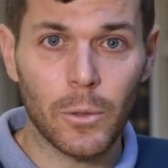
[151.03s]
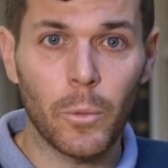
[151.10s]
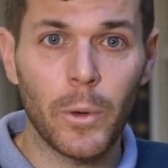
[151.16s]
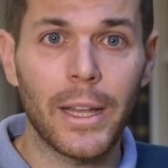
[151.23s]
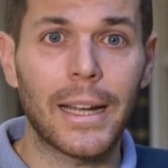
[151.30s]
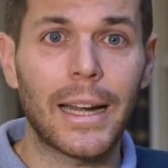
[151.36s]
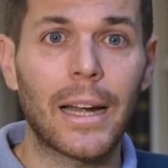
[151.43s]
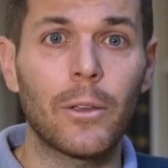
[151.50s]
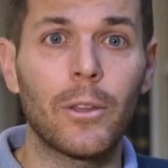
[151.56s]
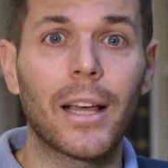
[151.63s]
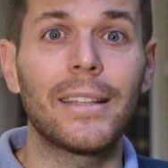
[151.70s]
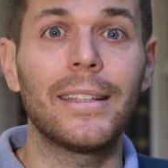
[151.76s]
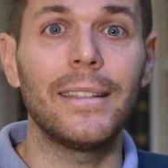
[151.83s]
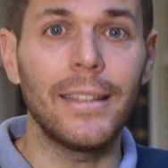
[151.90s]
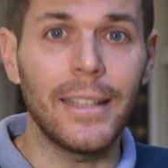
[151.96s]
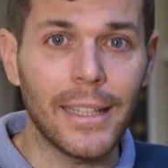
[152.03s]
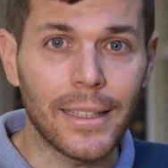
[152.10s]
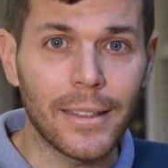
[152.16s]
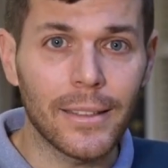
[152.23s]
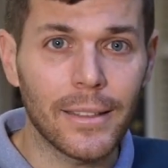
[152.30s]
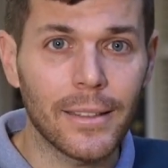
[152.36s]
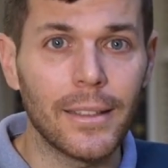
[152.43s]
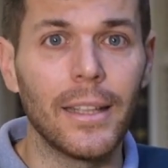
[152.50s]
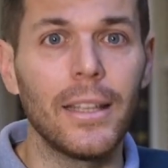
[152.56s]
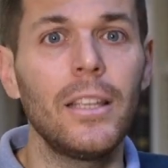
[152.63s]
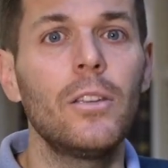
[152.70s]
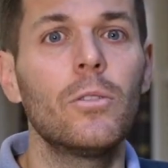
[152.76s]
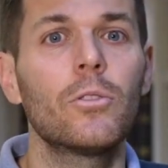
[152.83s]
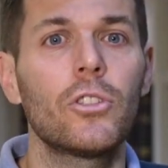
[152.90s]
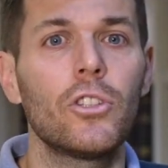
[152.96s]
we can argue that indeed the
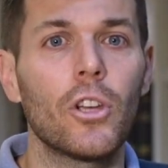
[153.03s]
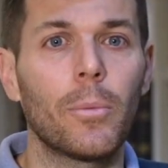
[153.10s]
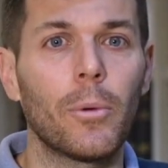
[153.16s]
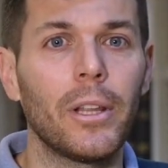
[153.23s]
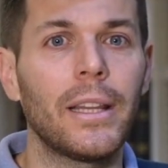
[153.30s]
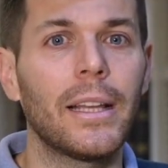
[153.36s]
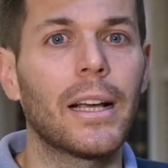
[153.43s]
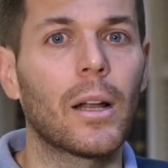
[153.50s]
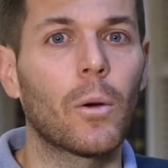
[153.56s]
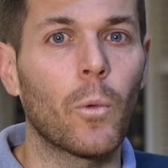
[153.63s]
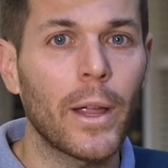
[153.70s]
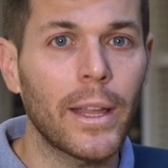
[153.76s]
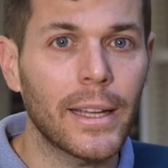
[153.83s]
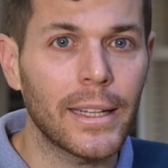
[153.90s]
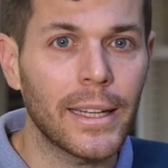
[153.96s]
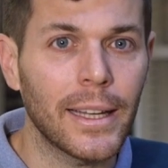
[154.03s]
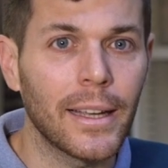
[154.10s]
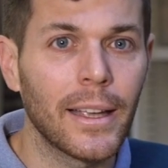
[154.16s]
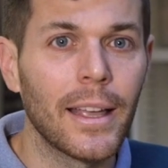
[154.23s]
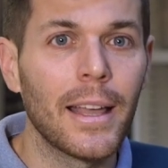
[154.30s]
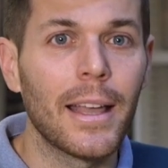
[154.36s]
EU's geopolitical awakening